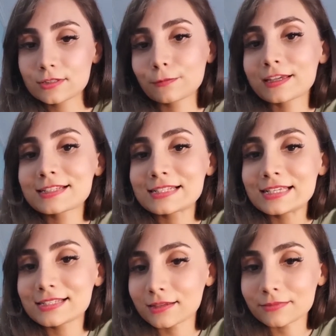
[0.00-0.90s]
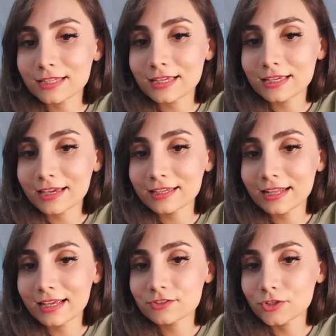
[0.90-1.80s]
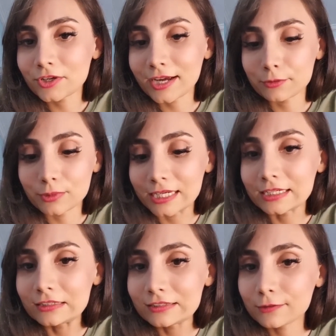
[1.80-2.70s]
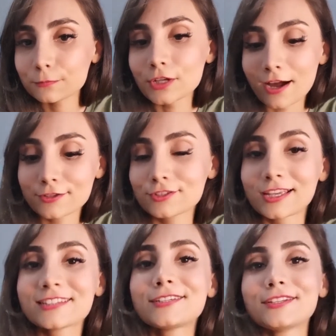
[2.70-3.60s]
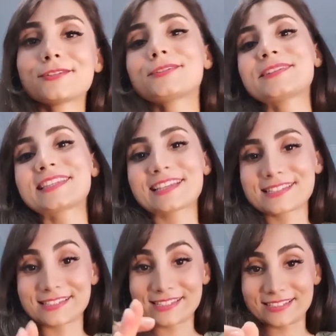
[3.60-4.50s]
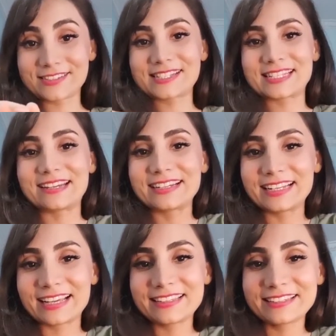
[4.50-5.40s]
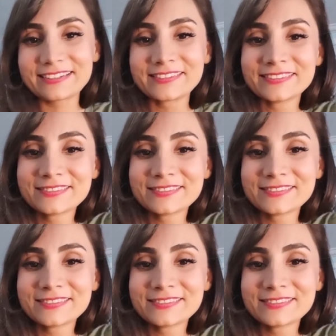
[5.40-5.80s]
If I see something I can answer, I will. If not, I just continue doing this instead of staring at you.